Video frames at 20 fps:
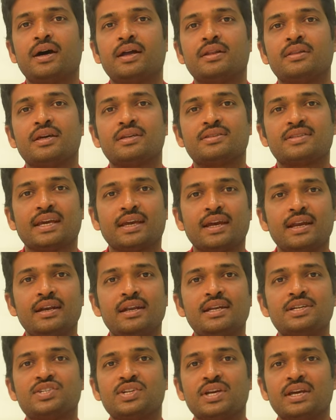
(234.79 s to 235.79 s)
And the
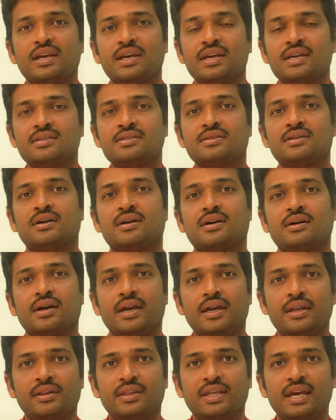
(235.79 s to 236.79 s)
second listing is
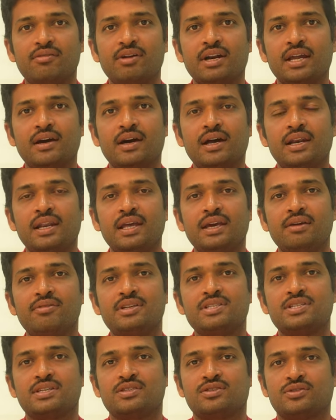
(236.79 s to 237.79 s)
in Devanahalli,
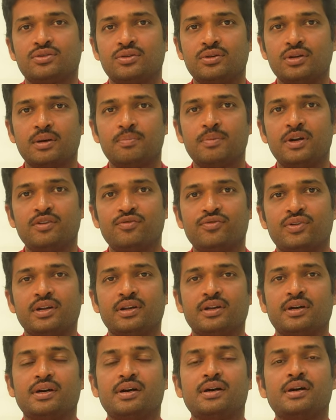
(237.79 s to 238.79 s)
which is suitable
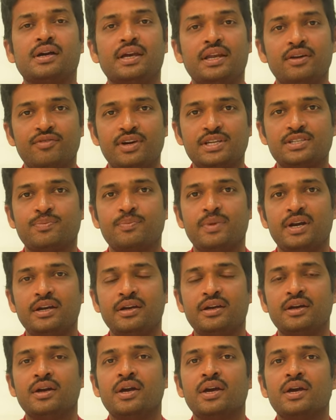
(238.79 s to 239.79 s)
for
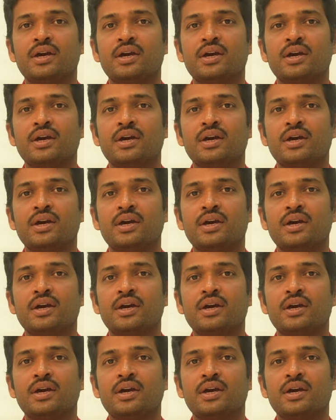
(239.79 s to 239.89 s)
investment.